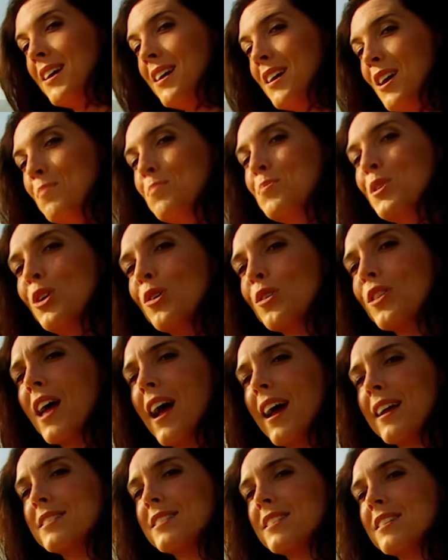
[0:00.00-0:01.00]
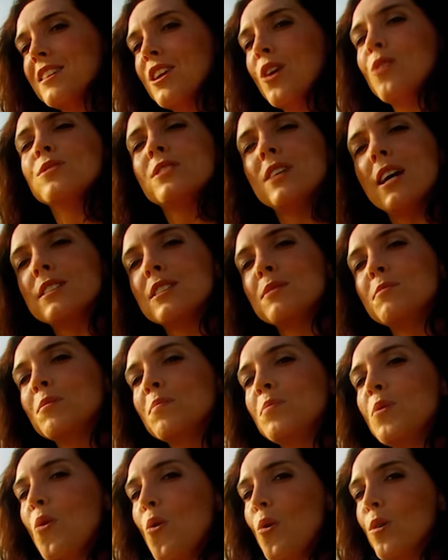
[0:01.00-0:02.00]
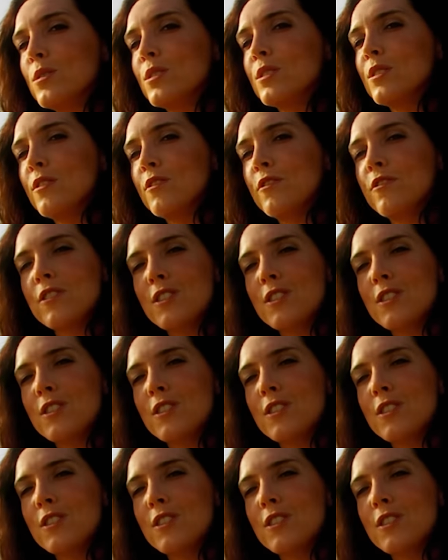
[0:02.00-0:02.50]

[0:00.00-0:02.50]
and beyond that, the Old Testament ports of